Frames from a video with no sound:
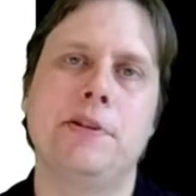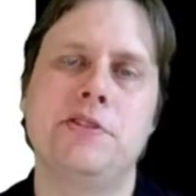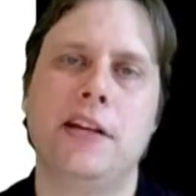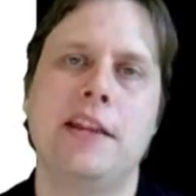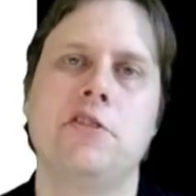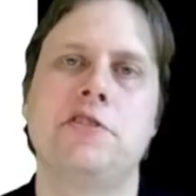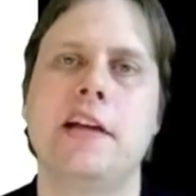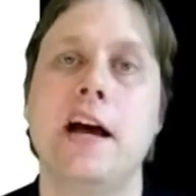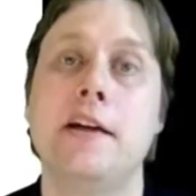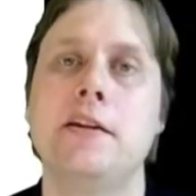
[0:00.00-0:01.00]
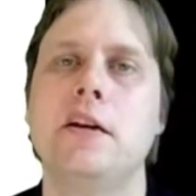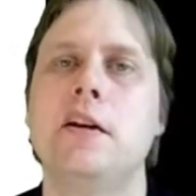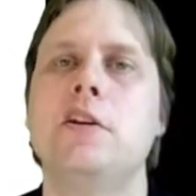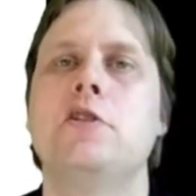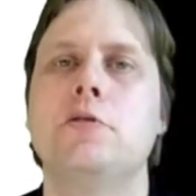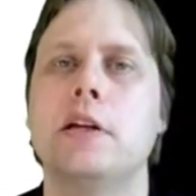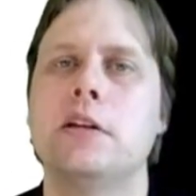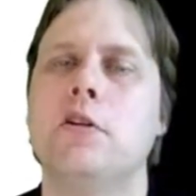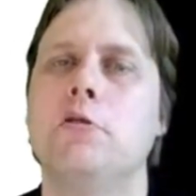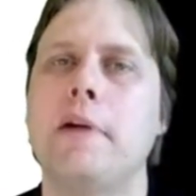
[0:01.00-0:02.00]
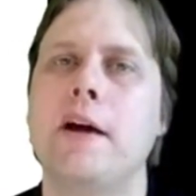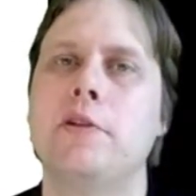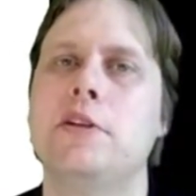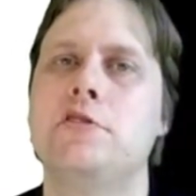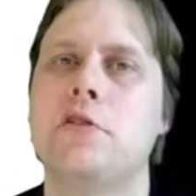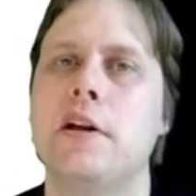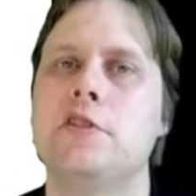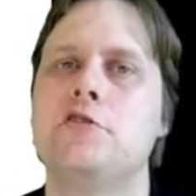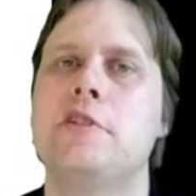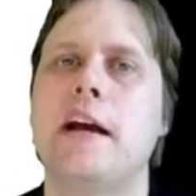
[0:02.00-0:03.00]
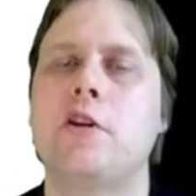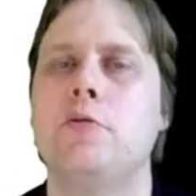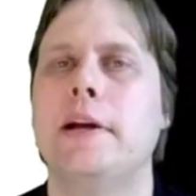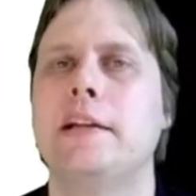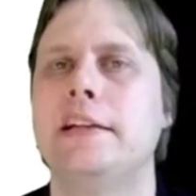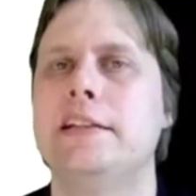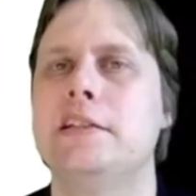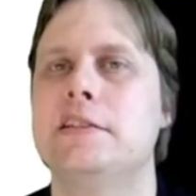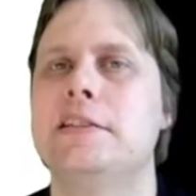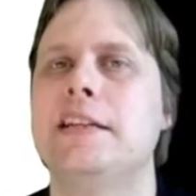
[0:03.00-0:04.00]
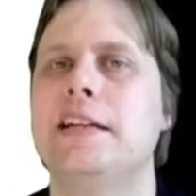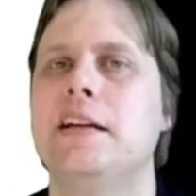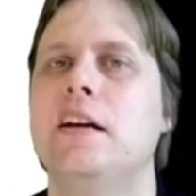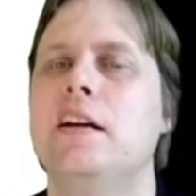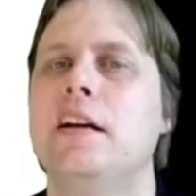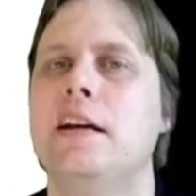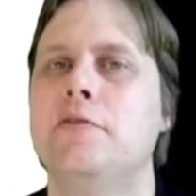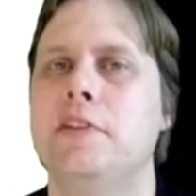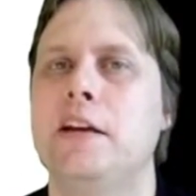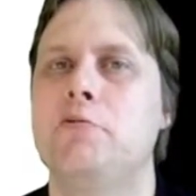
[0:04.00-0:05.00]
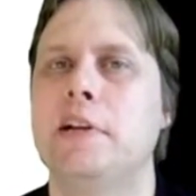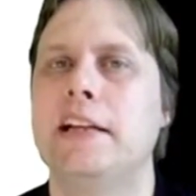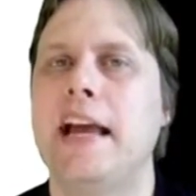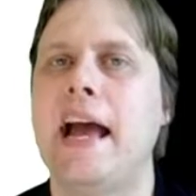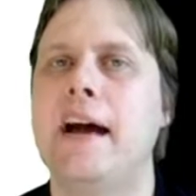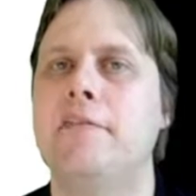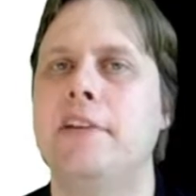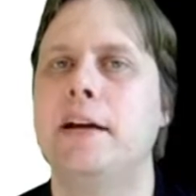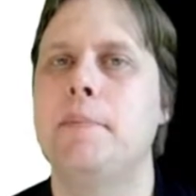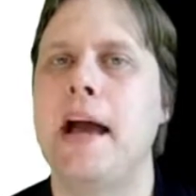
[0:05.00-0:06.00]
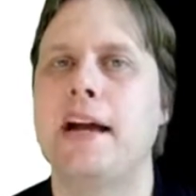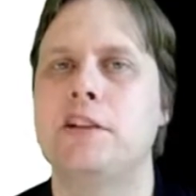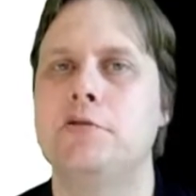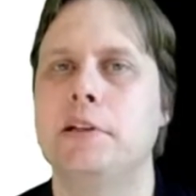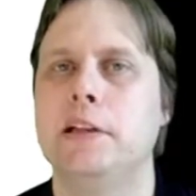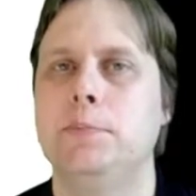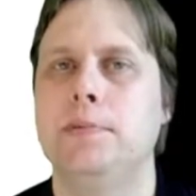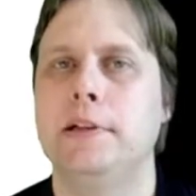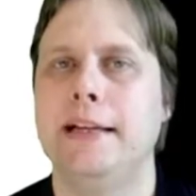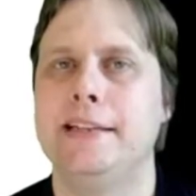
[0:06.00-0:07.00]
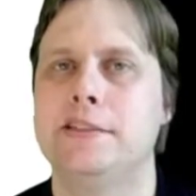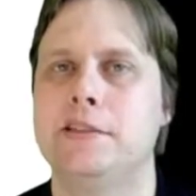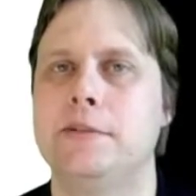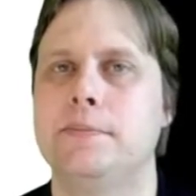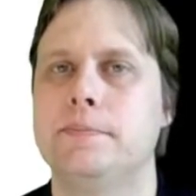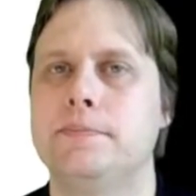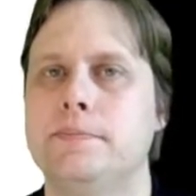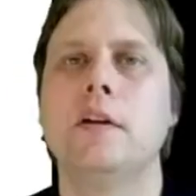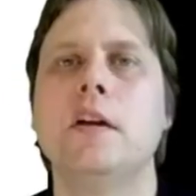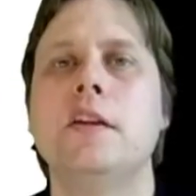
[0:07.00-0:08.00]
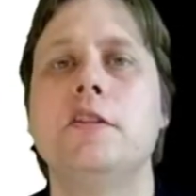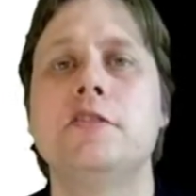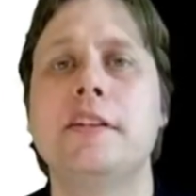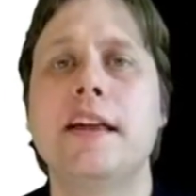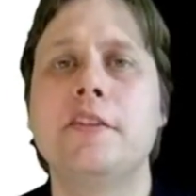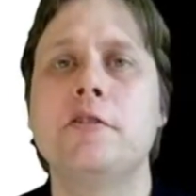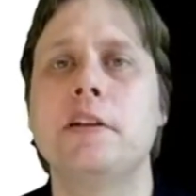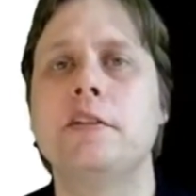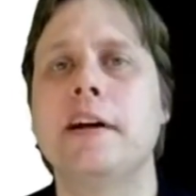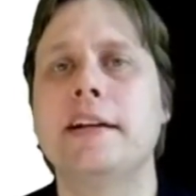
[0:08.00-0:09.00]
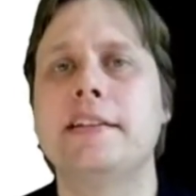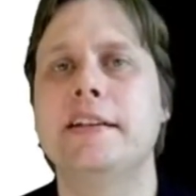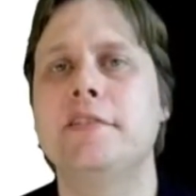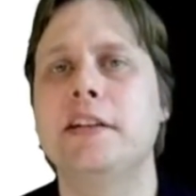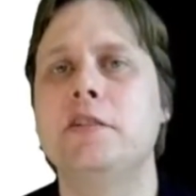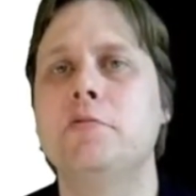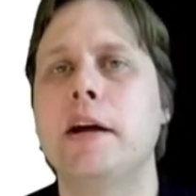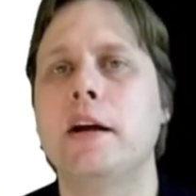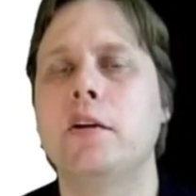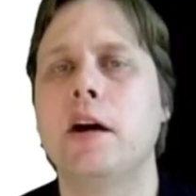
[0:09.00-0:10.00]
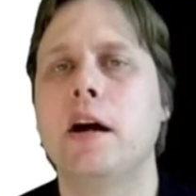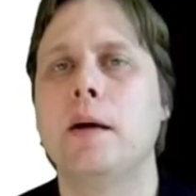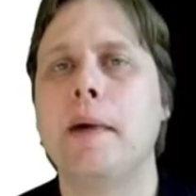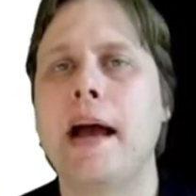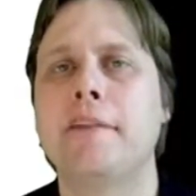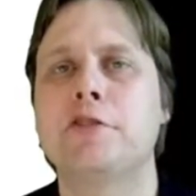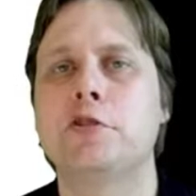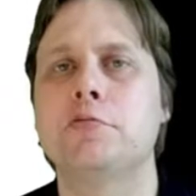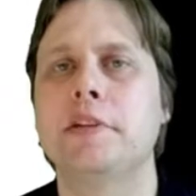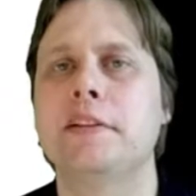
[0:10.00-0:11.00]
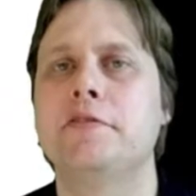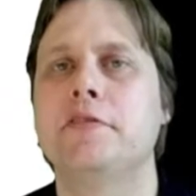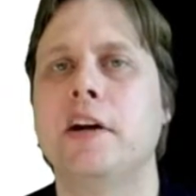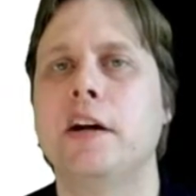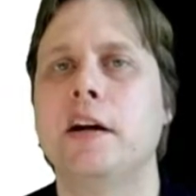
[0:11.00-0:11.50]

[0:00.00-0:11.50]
and say they're done, you can go around and check quickly to see if they really have them accurately placed. There's another little activity where after we've